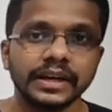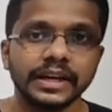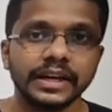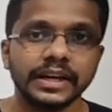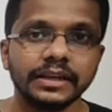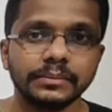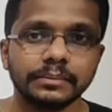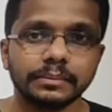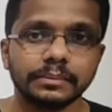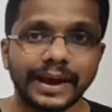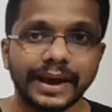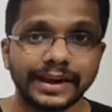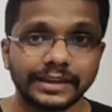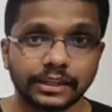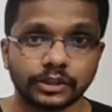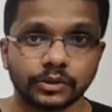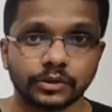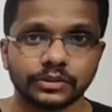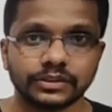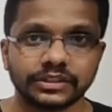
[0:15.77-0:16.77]
In
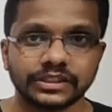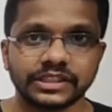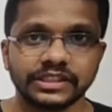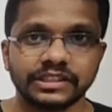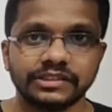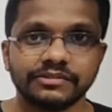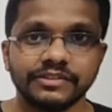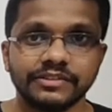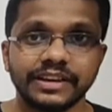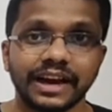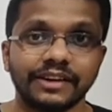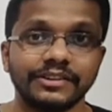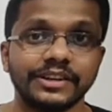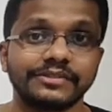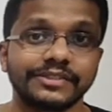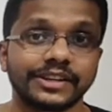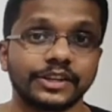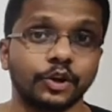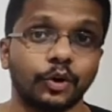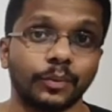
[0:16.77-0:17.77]
biotechnology, we have
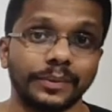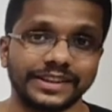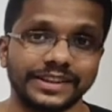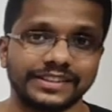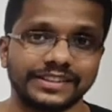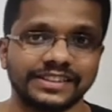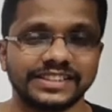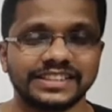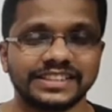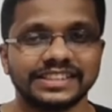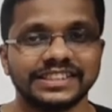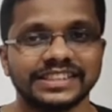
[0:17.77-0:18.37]
different omics.